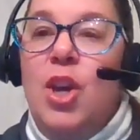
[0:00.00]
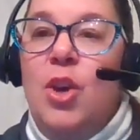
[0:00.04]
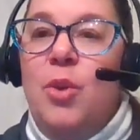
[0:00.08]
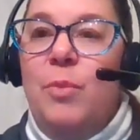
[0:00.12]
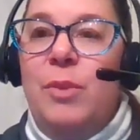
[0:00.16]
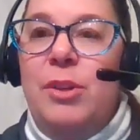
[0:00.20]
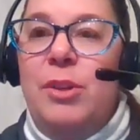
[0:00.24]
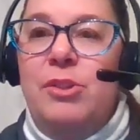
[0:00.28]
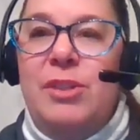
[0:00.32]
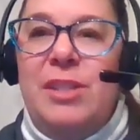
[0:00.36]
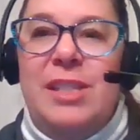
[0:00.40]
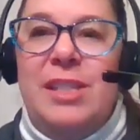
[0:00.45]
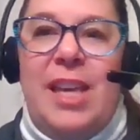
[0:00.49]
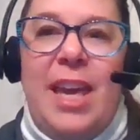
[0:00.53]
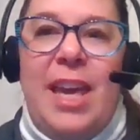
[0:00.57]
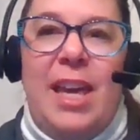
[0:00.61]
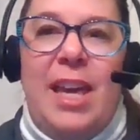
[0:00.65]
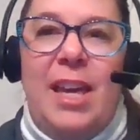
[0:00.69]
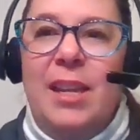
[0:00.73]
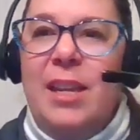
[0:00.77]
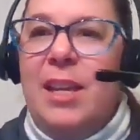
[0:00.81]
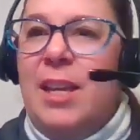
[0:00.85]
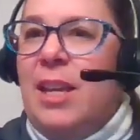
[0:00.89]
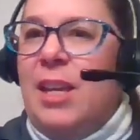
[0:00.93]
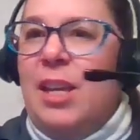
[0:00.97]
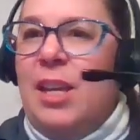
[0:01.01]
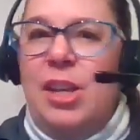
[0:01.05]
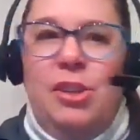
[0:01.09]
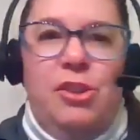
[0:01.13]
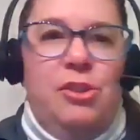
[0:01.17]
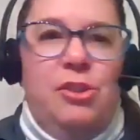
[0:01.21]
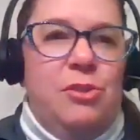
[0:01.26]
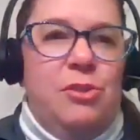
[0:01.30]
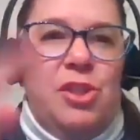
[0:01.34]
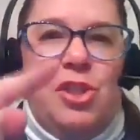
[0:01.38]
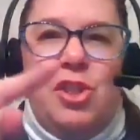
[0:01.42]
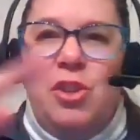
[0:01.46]
When you scan, you
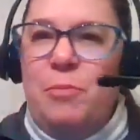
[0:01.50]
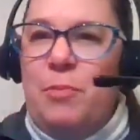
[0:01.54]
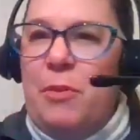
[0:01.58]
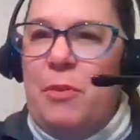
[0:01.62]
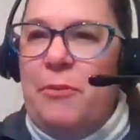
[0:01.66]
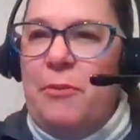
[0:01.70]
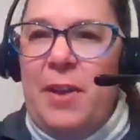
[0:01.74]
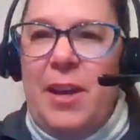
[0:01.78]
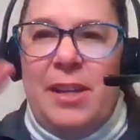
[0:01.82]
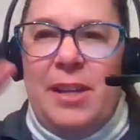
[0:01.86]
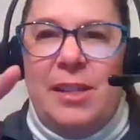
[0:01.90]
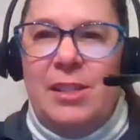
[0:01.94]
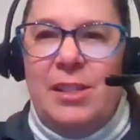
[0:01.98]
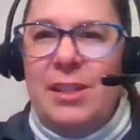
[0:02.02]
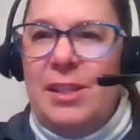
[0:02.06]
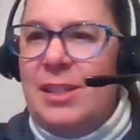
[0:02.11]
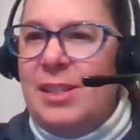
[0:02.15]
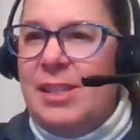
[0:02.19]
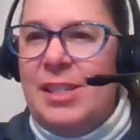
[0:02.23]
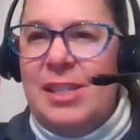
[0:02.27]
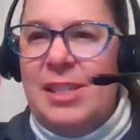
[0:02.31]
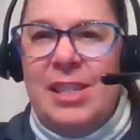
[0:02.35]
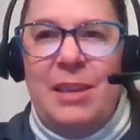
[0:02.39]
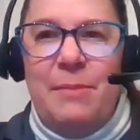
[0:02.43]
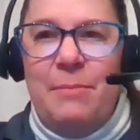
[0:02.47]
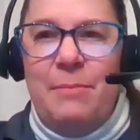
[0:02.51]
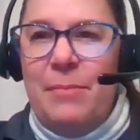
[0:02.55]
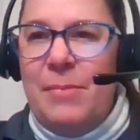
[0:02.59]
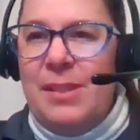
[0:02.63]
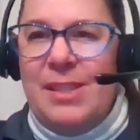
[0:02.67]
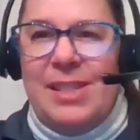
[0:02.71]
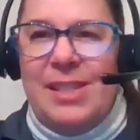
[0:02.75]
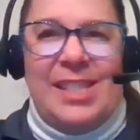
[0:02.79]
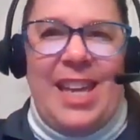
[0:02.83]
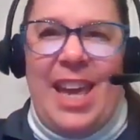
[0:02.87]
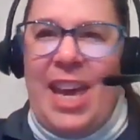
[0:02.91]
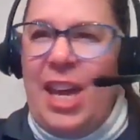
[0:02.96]
do super fast, like
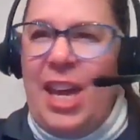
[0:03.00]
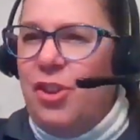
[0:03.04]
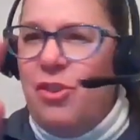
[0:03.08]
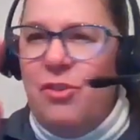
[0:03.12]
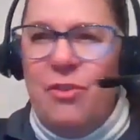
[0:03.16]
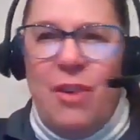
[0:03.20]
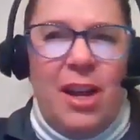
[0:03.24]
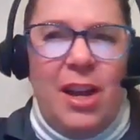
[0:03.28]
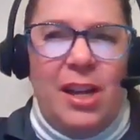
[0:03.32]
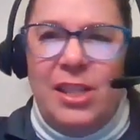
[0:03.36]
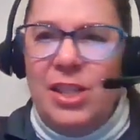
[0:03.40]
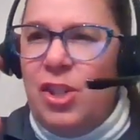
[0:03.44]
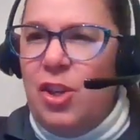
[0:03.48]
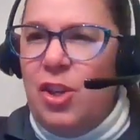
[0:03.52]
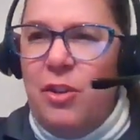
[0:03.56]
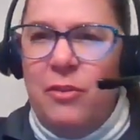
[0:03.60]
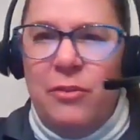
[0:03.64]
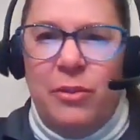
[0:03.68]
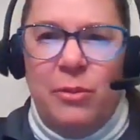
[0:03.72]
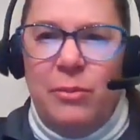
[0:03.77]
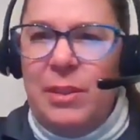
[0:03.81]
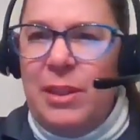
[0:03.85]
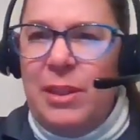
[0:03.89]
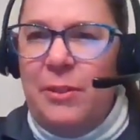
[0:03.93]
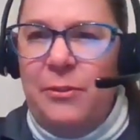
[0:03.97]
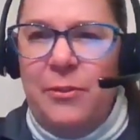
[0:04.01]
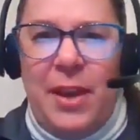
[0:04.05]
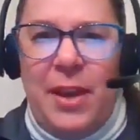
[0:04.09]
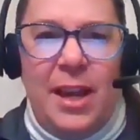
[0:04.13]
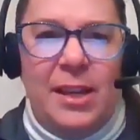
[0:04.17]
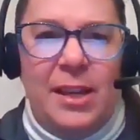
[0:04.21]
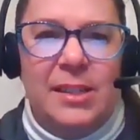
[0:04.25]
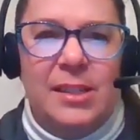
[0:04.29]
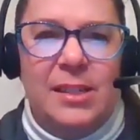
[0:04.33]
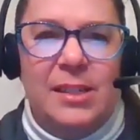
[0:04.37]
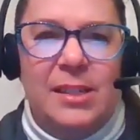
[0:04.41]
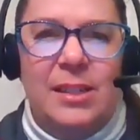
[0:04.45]
scan your eyes over it really
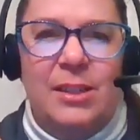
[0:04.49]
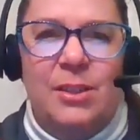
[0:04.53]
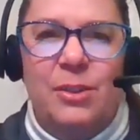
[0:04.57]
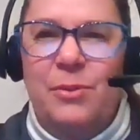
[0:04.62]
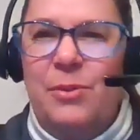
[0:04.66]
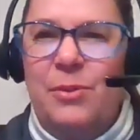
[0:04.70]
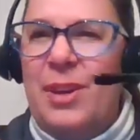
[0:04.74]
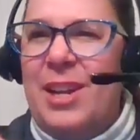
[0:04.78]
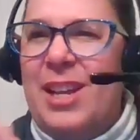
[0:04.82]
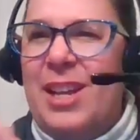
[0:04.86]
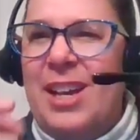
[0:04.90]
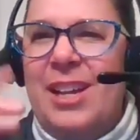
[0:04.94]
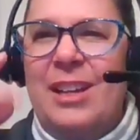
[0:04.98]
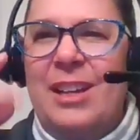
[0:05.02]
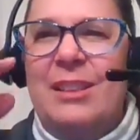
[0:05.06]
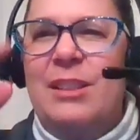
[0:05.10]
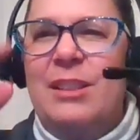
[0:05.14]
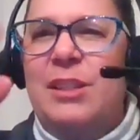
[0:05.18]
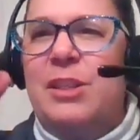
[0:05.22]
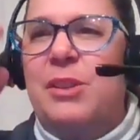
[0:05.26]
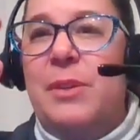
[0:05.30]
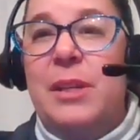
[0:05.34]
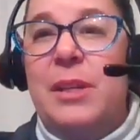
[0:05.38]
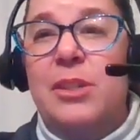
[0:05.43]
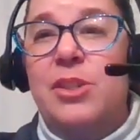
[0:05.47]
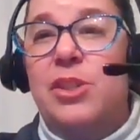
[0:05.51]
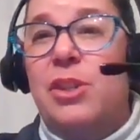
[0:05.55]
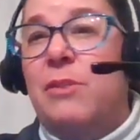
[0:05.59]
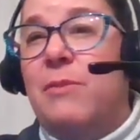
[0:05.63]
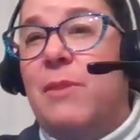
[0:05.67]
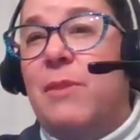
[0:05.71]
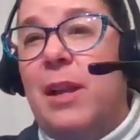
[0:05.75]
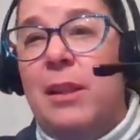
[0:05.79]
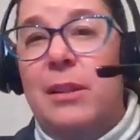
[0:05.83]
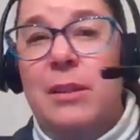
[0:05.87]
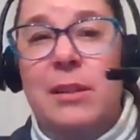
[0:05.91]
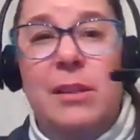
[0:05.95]
fast and look for any kind of glittering
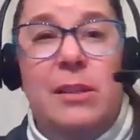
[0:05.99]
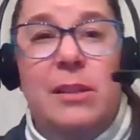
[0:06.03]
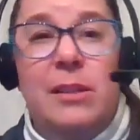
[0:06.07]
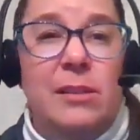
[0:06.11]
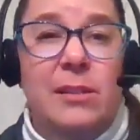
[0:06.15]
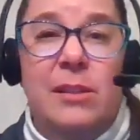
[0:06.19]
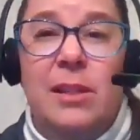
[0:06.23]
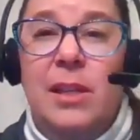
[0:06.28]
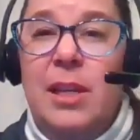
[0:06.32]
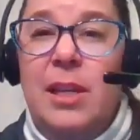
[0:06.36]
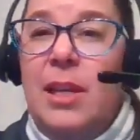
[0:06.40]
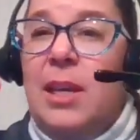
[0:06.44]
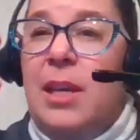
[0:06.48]
generalities,